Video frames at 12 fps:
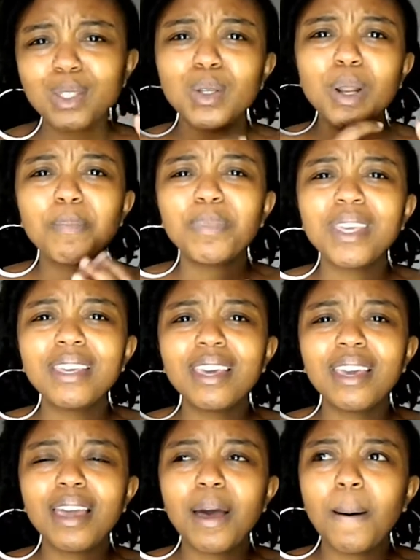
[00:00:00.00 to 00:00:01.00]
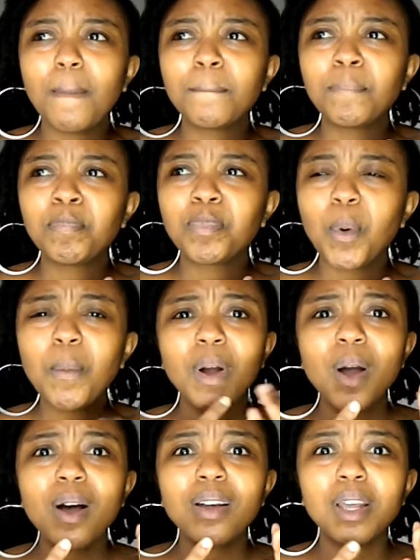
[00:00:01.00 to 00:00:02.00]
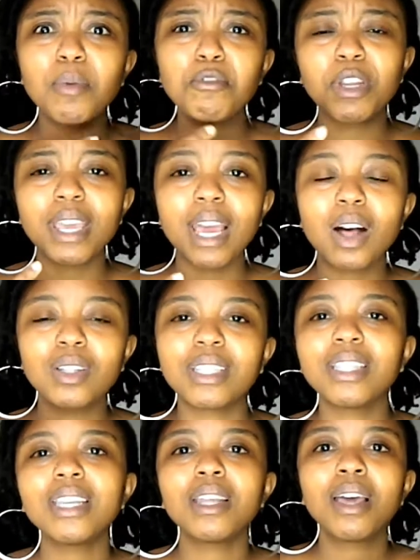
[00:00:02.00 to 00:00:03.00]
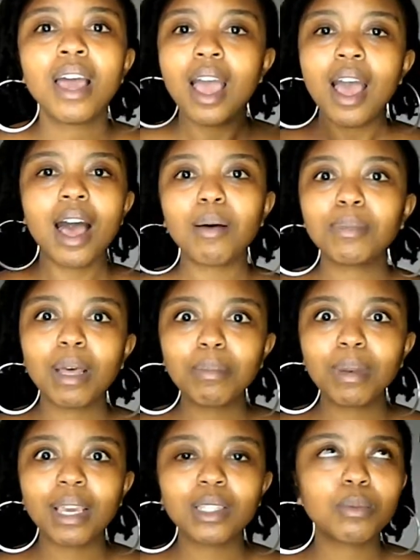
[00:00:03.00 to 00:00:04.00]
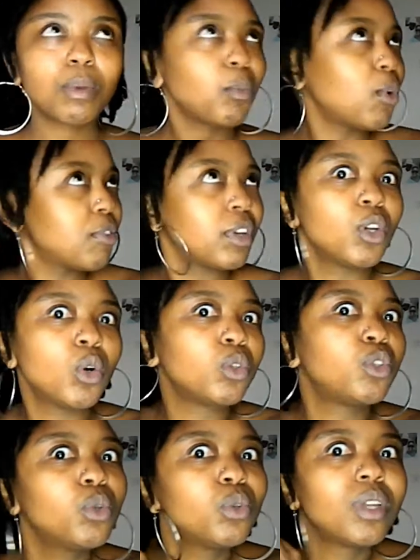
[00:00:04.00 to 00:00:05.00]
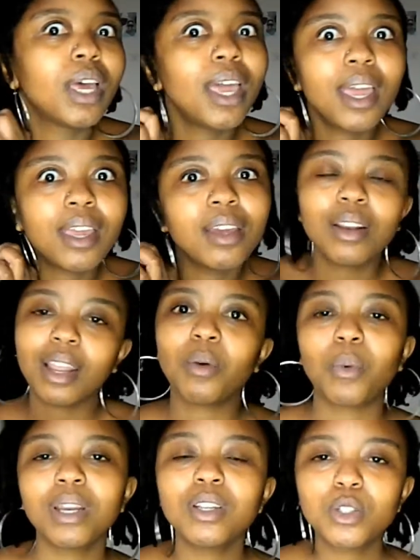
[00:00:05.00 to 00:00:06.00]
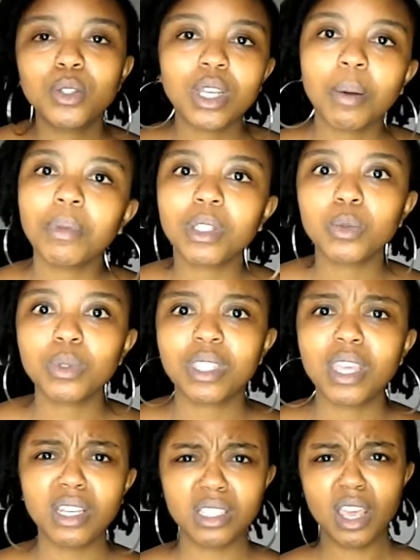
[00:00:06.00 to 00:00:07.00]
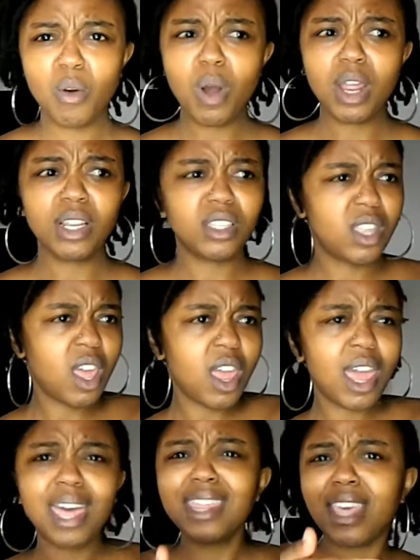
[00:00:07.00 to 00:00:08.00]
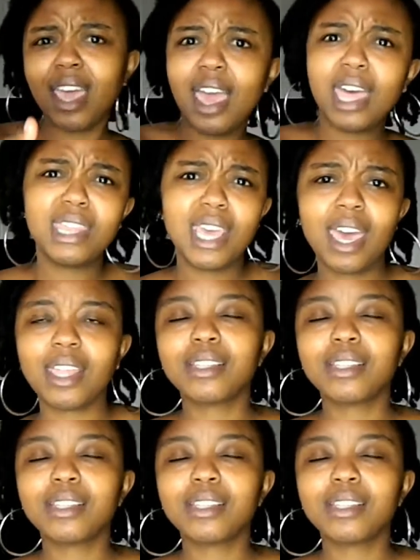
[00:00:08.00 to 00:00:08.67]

So I'm thinking, oh my god, I'm freaking out. And then I'm like to my boyfriend, yo dude, hey, like why didn't you tell me this was there? And he's like, what? It's there and there and there.